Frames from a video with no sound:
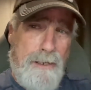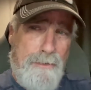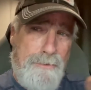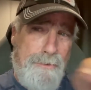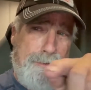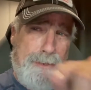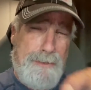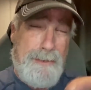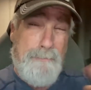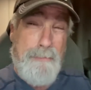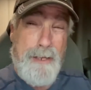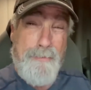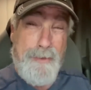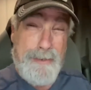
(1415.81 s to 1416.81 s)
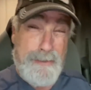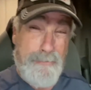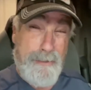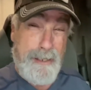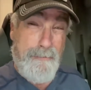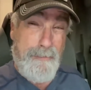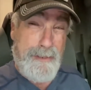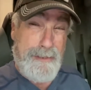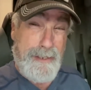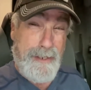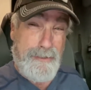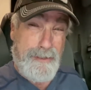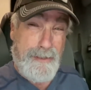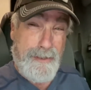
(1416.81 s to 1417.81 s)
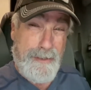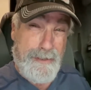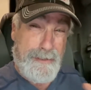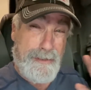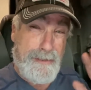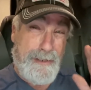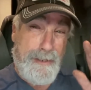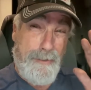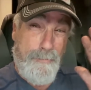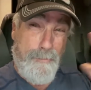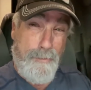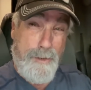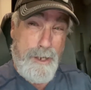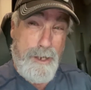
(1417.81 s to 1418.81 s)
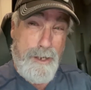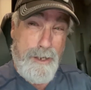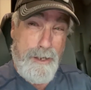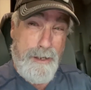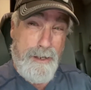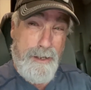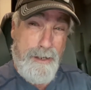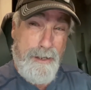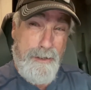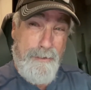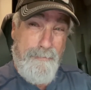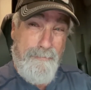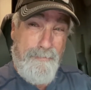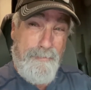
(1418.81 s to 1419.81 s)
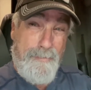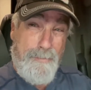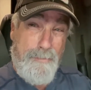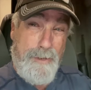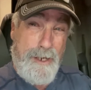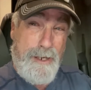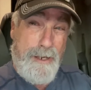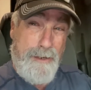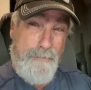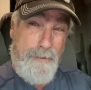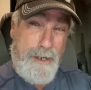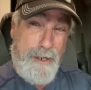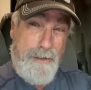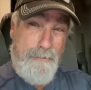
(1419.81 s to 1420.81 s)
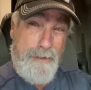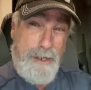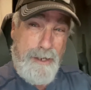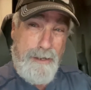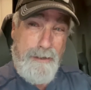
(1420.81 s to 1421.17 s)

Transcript: I'll do this. I'm not, this one I'm intentionally, this is like raw. Raw, raw, raw.